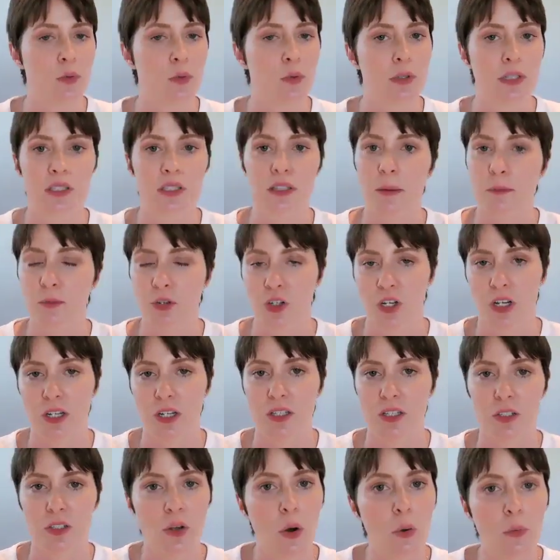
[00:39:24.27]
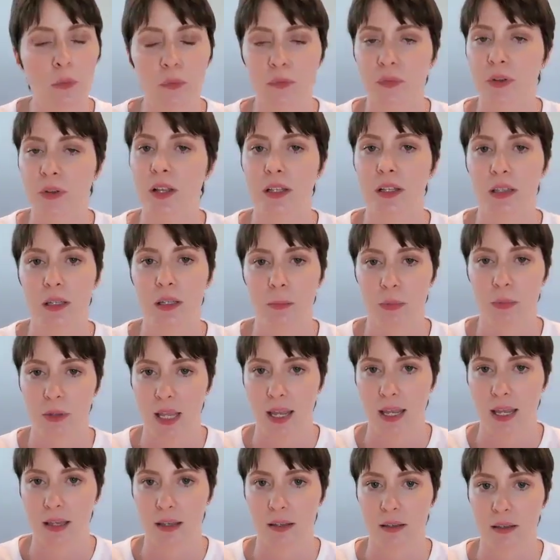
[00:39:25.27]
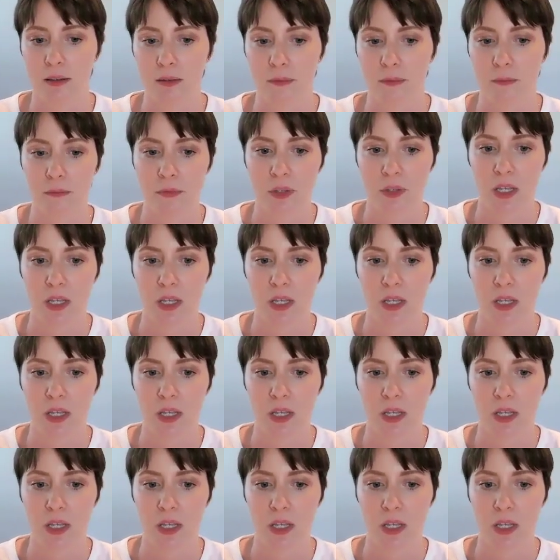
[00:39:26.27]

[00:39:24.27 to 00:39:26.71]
to assumptions. Don't fill in the blank.